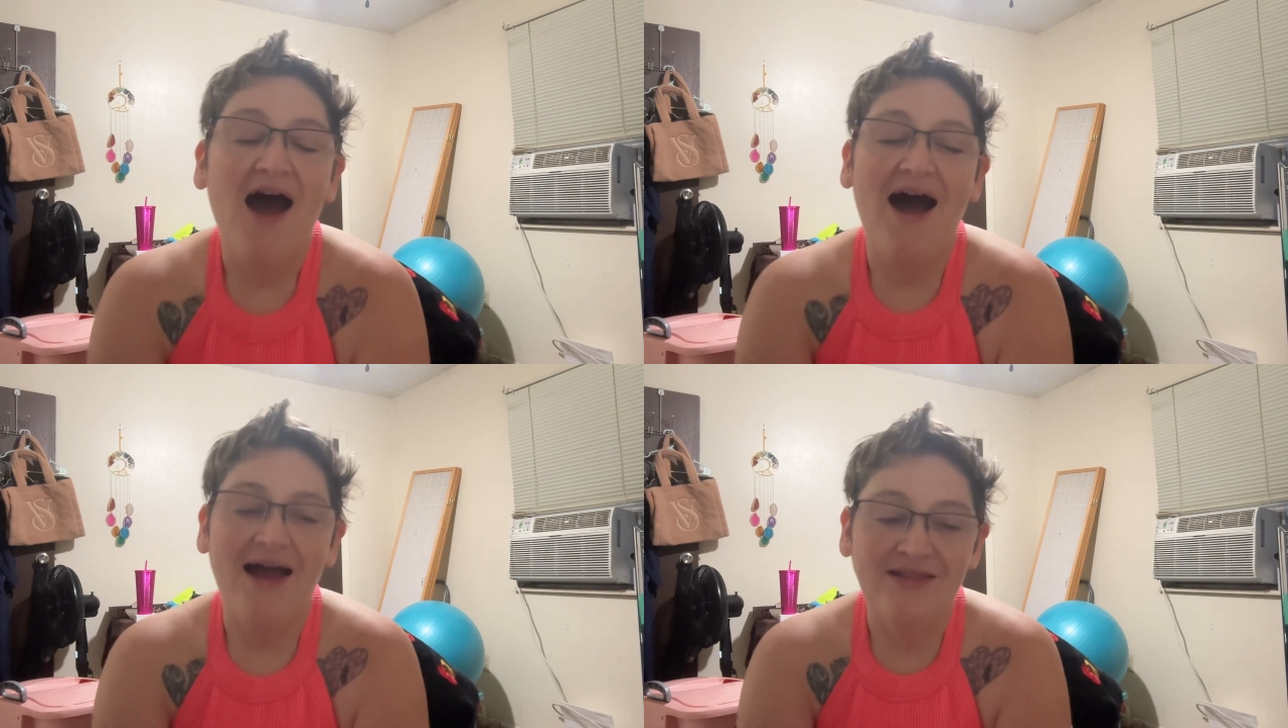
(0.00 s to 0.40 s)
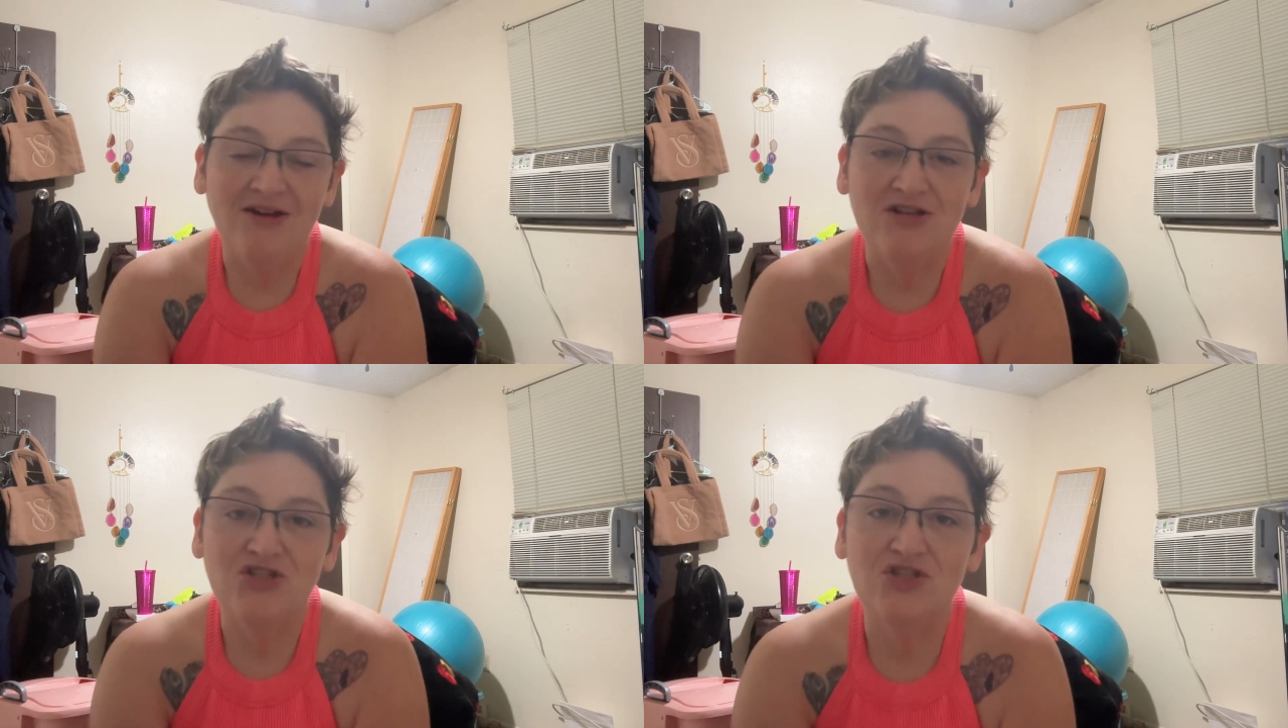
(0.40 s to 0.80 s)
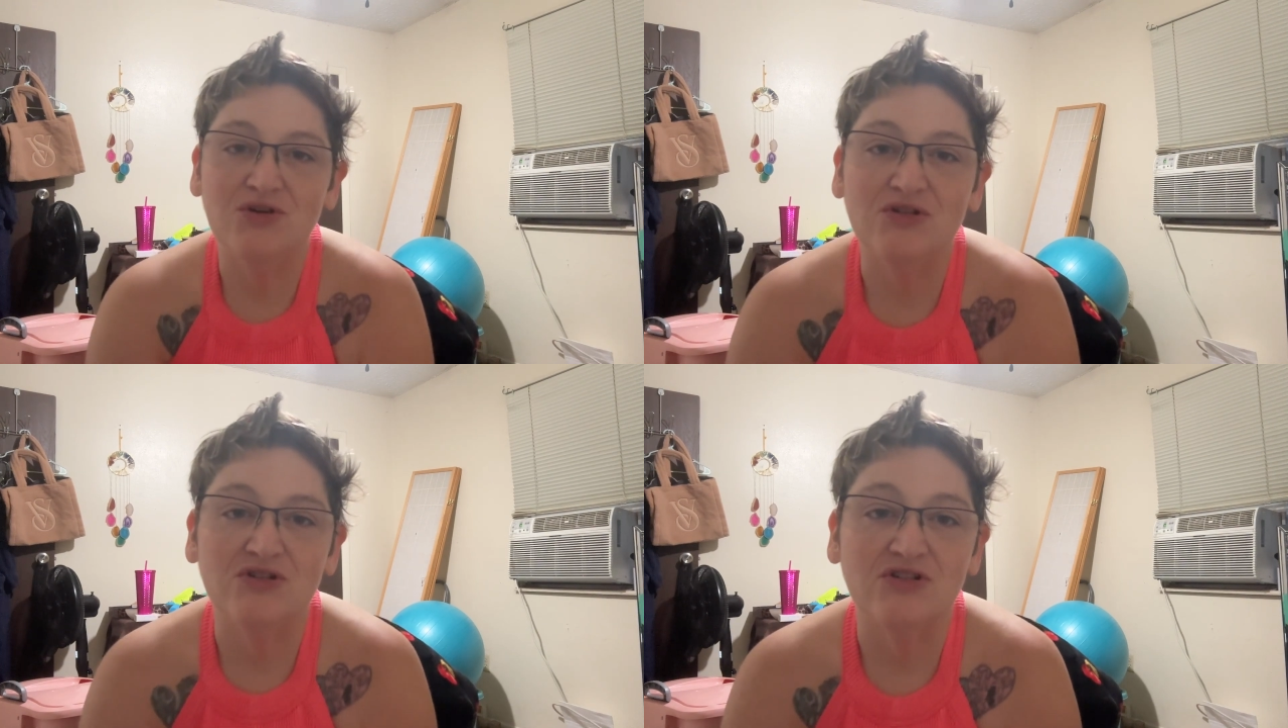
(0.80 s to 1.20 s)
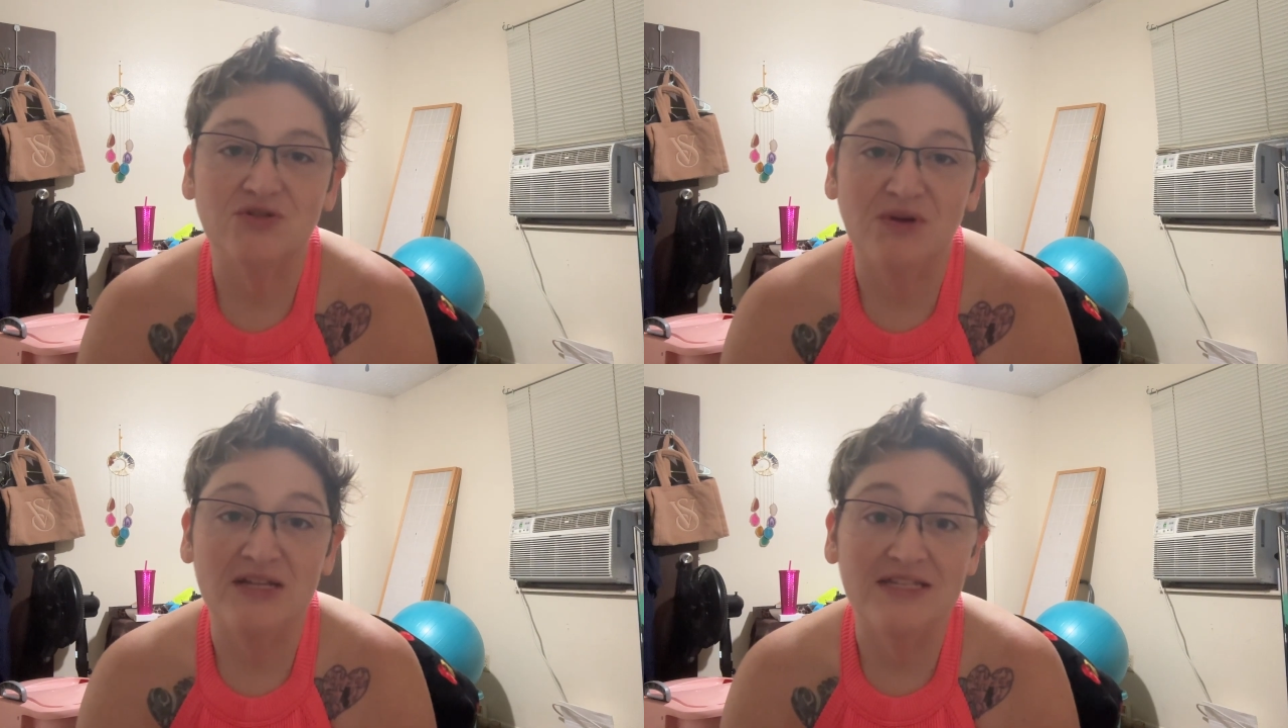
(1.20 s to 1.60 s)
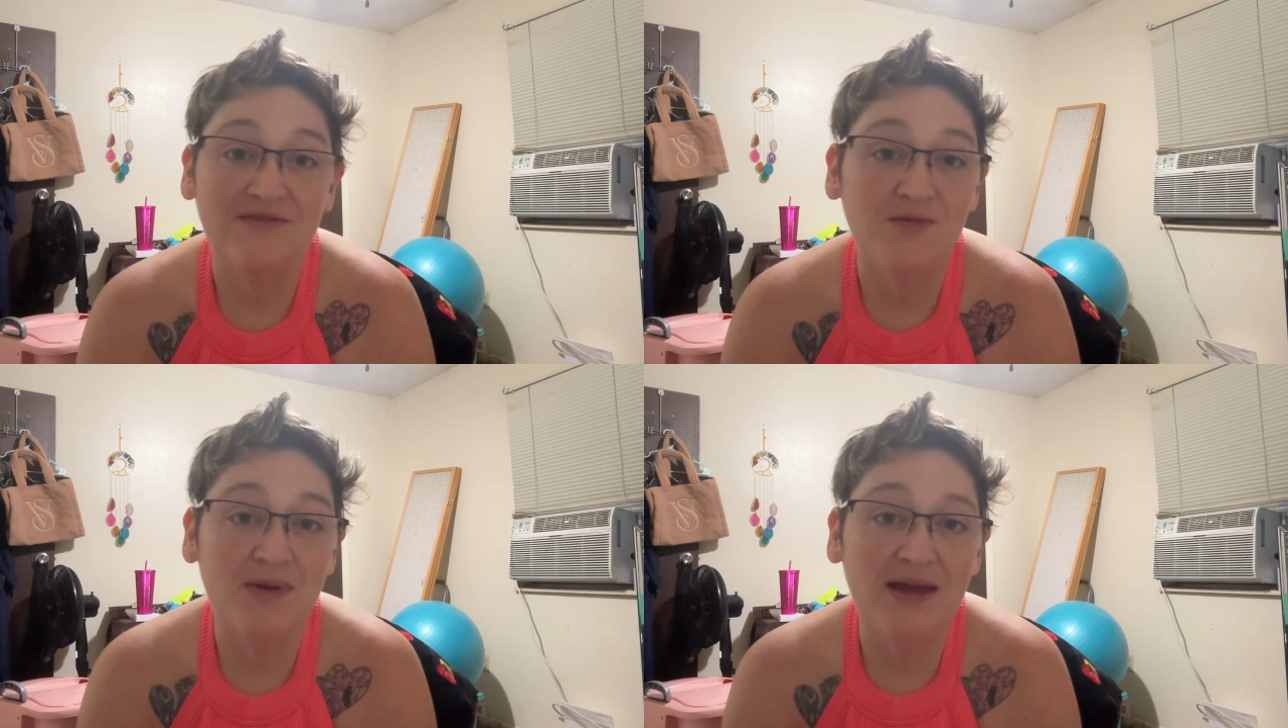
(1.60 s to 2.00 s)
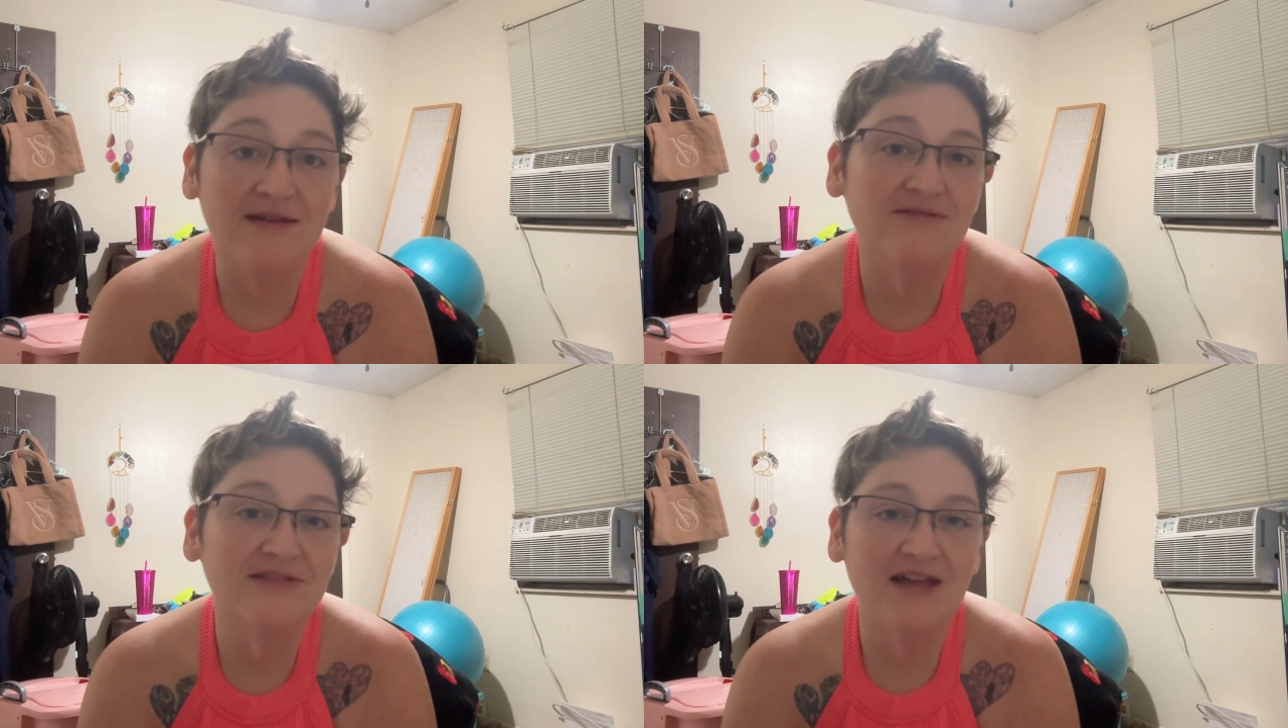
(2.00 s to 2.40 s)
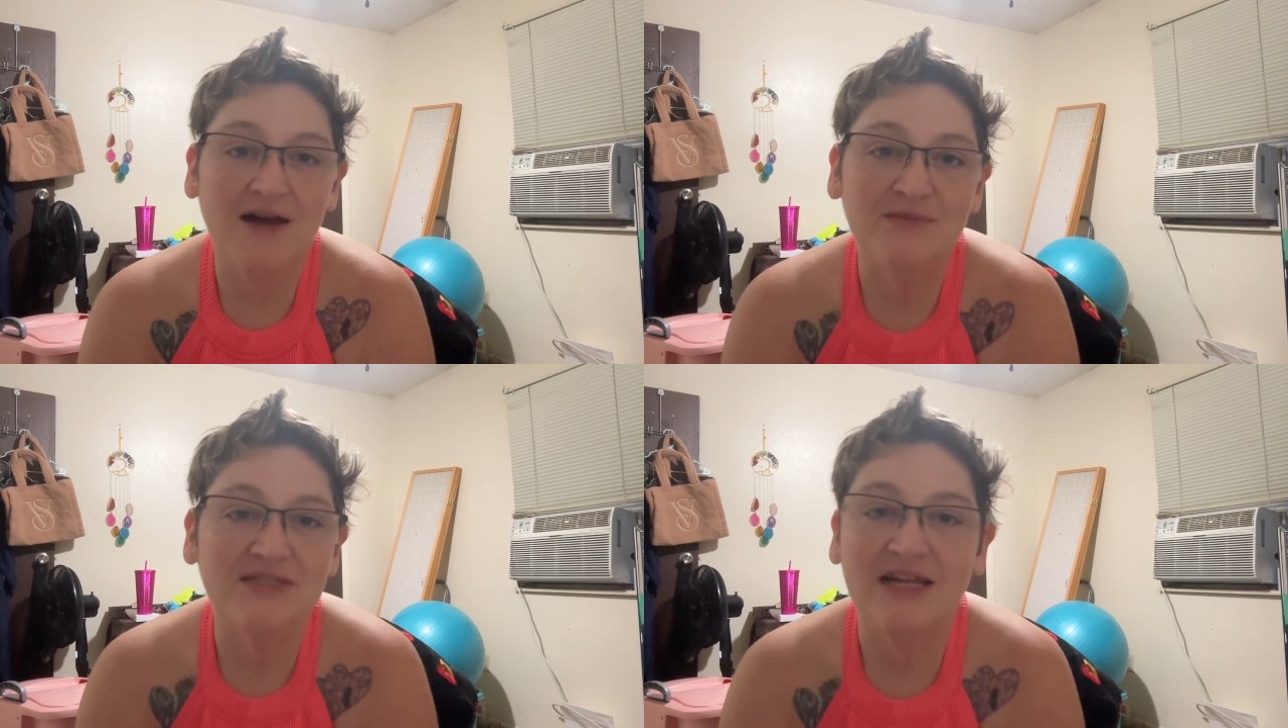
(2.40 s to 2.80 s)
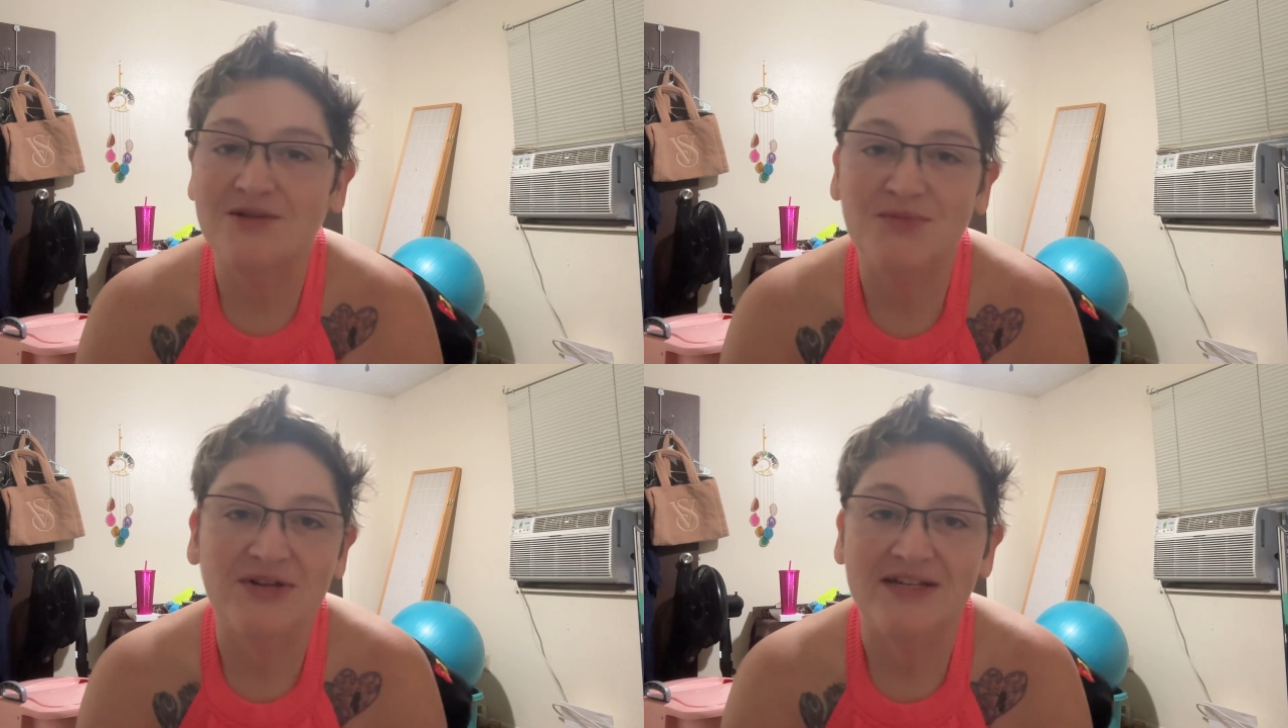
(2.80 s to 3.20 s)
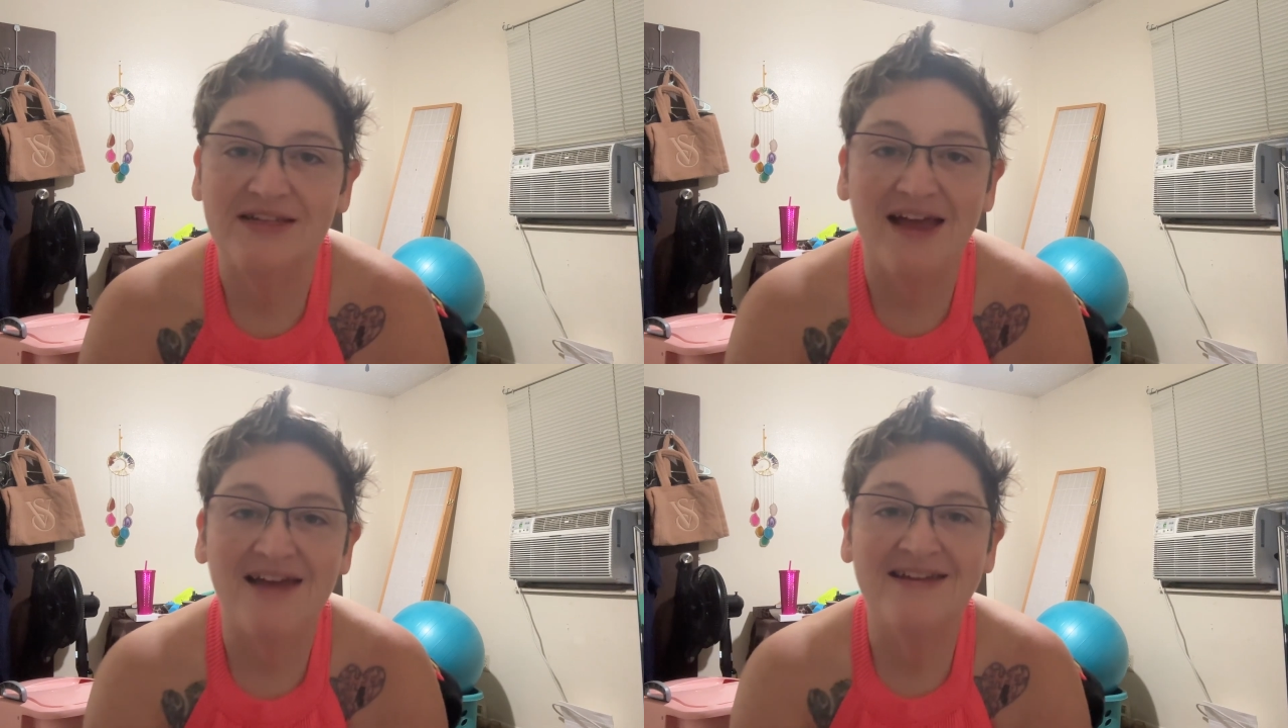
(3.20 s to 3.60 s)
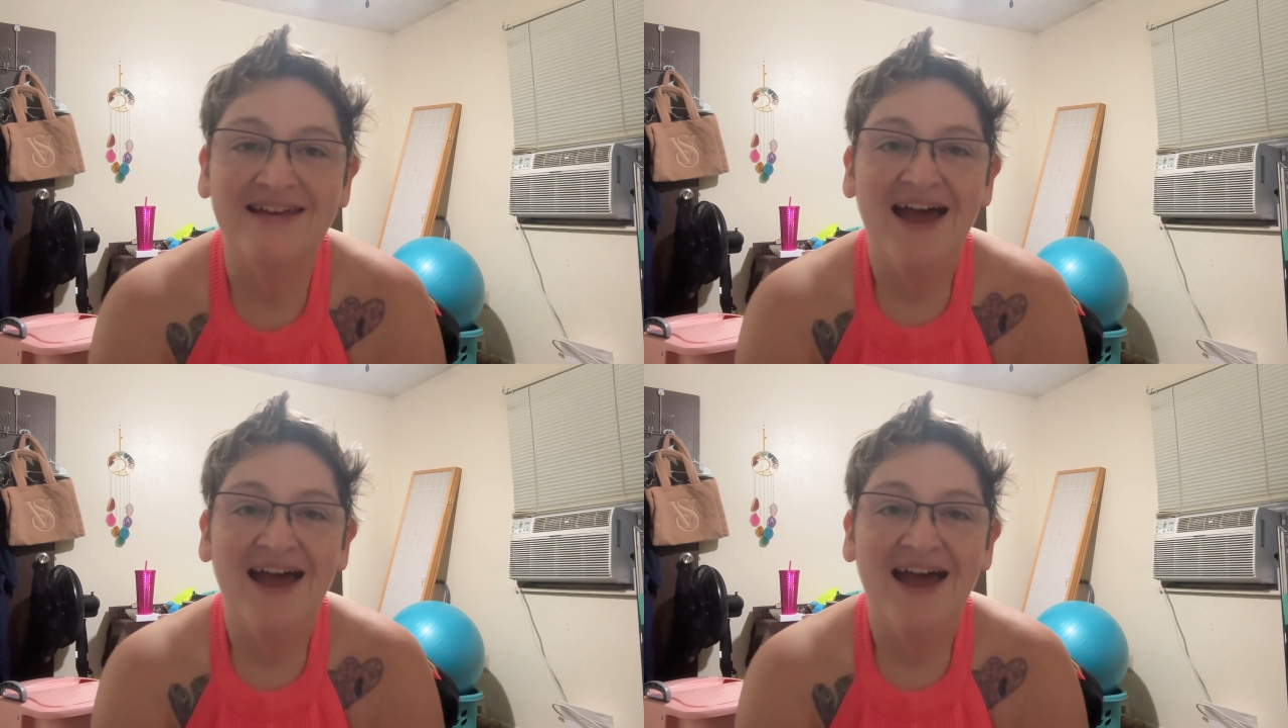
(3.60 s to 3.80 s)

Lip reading: I lost 227 pounds, I'm celebrating that.